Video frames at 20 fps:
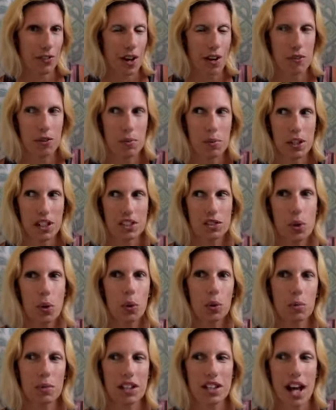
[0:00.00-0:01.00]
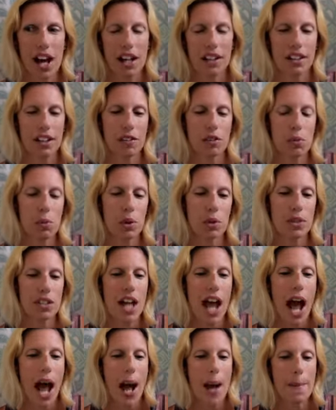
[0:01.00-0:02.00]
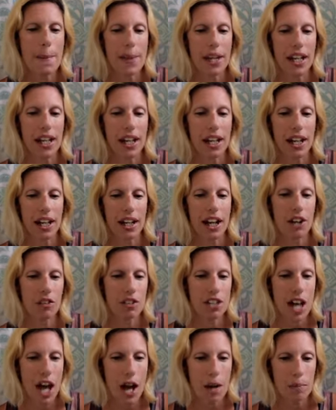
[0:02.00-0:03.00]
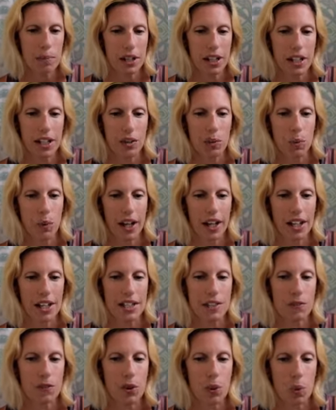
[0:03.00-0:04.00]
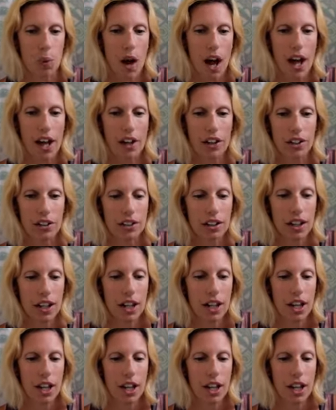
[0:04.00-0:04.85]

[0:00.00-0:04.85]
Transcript: Everybody told me that, and everybody was happy, and I was happy in ways for a while,